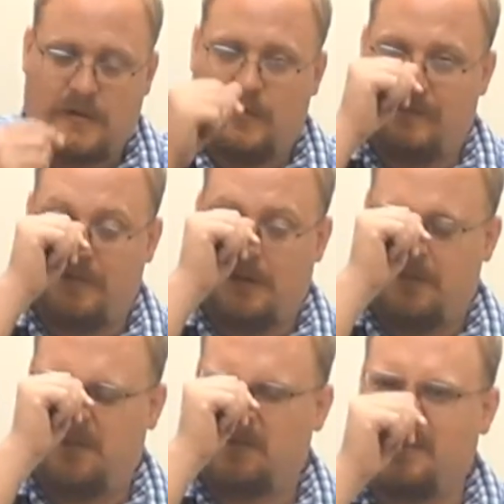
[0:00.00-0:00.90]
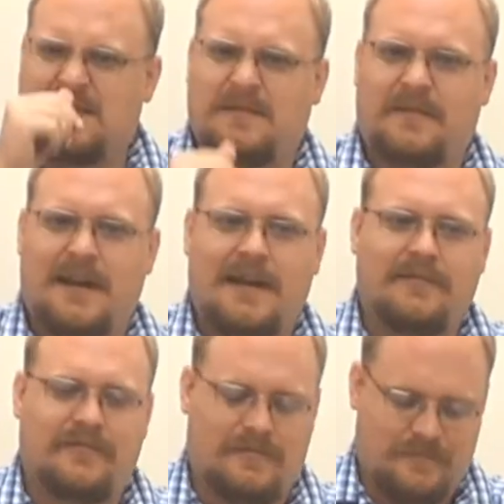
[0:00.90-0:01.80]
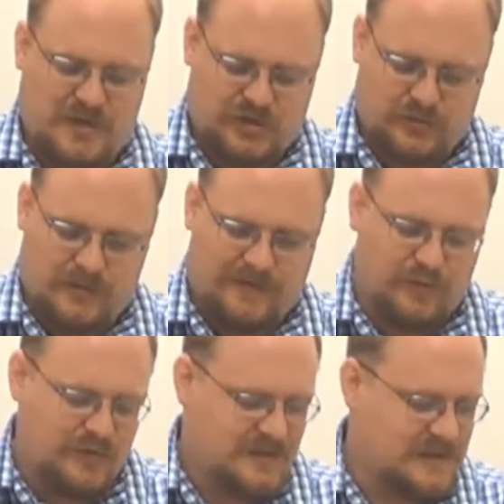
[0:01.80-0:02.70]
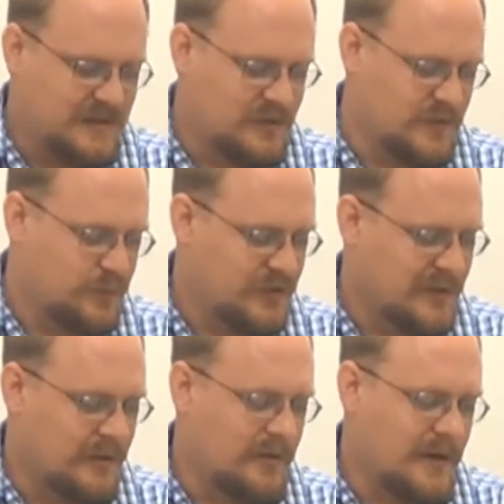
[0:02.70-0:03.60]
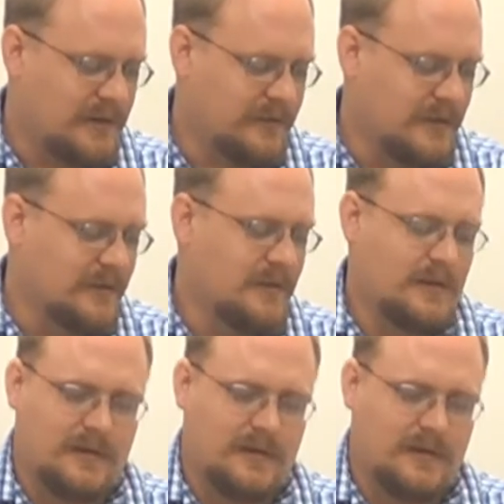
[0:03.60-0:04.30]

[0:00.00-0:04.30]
Whenever they come in for lesson 5, make sure that everybody's instruments put together correctly,